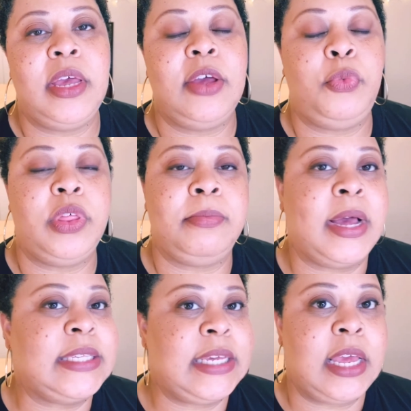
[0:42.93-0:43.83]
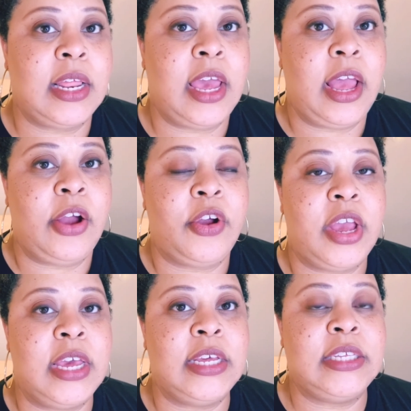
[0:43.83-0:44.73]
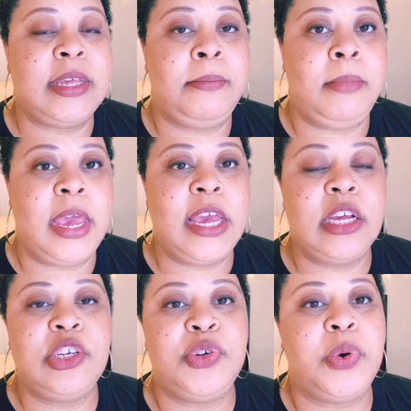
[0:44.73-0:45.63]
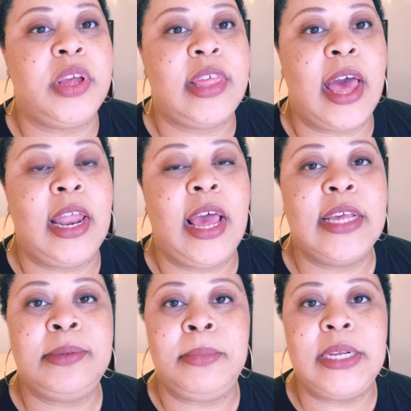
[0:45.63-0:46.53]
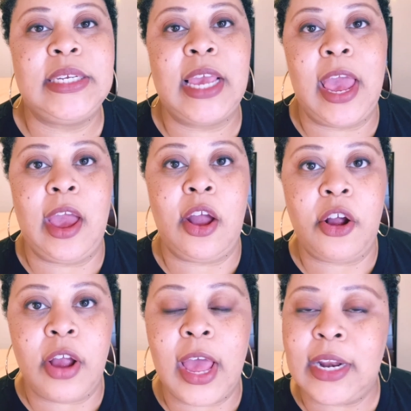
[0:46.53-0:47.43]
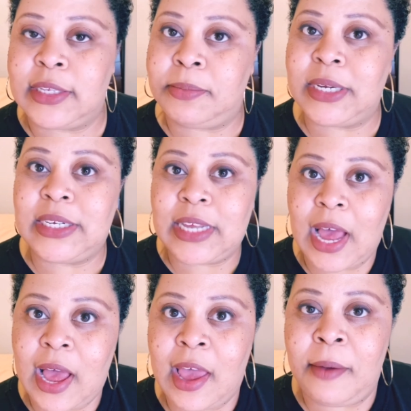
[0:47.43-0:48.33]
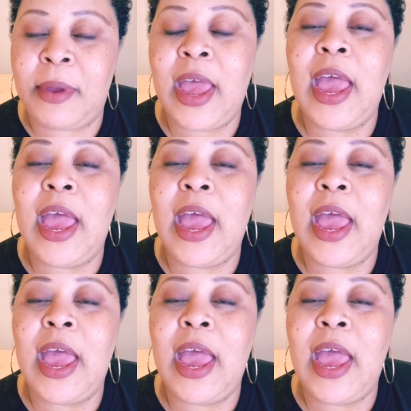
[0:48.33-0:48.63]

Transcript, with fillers: with my skincare is making sure that as much care and as much time